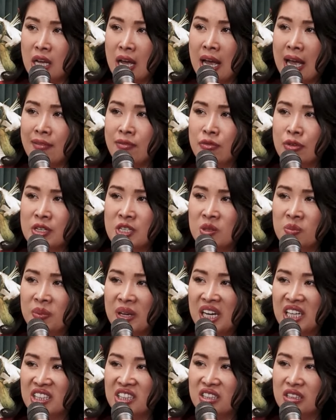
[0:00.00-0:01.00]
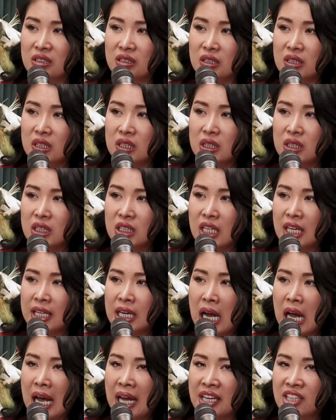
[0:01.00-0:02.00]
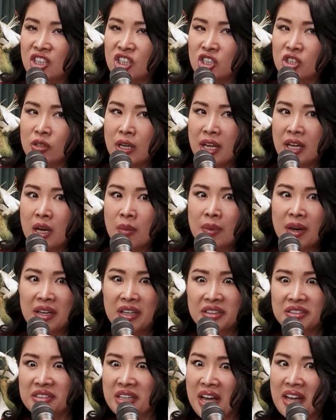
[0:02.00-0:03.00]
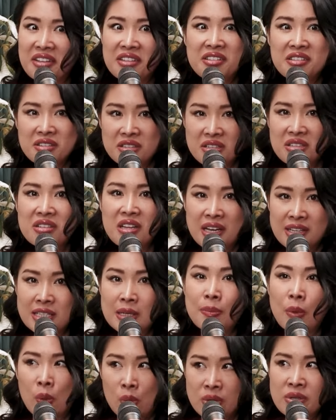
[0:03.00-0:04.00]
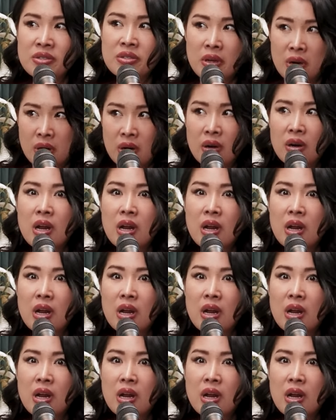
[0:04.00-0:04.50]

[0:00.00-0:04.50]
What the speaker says: I have respect. Like I just like wow. I'm like that's a porn star.